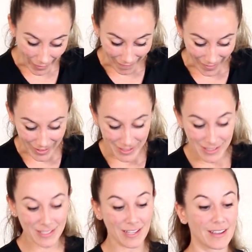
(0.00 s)

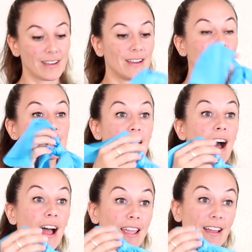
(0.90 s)
bands,
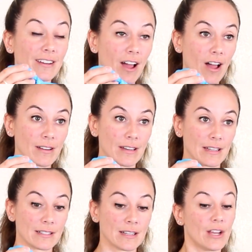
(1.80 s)
tying a knot in
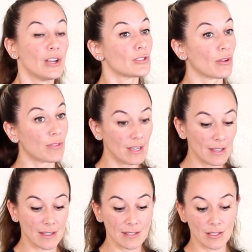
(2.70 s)
it. So
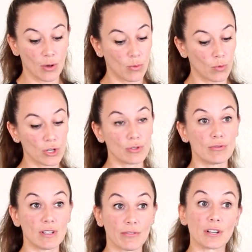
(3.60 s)
these, when you
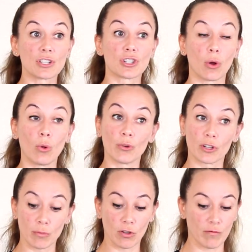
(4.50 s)
do different
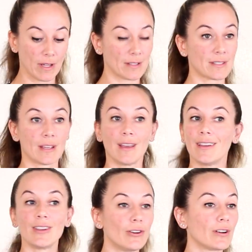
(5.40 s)
shoulder movements,
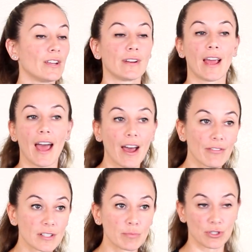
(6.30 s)
you don't even
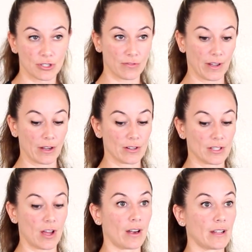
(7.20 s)
have to put your
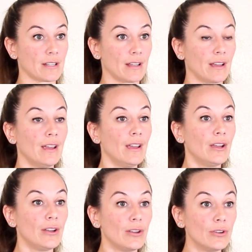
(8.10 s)
fingers on it.
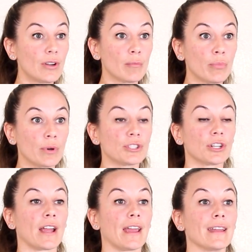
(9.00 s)
You can put
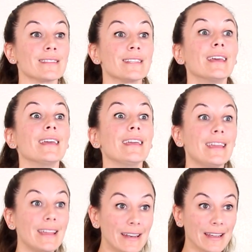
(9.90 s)
your hands
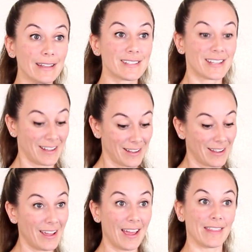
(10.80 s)
in it,
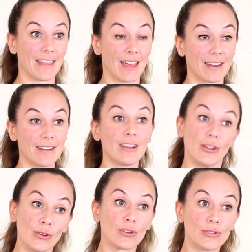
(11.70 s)
and then
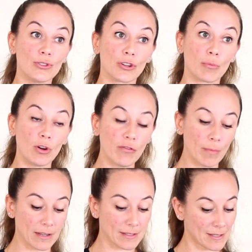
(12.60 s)
you can do your
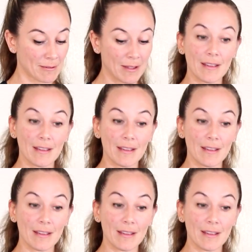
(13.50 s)
movements.